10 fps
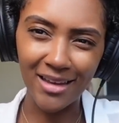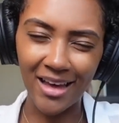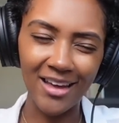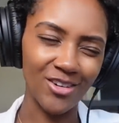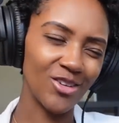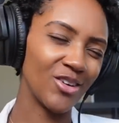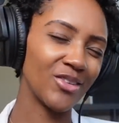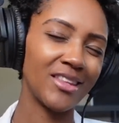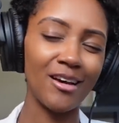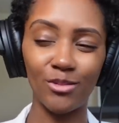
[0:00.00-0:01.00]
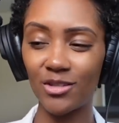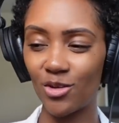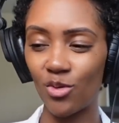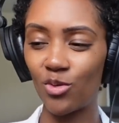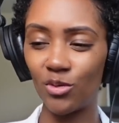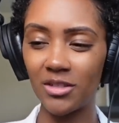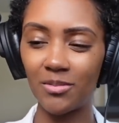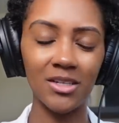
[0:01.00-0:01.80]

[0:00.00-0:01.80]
I don't know. That was so cool to me.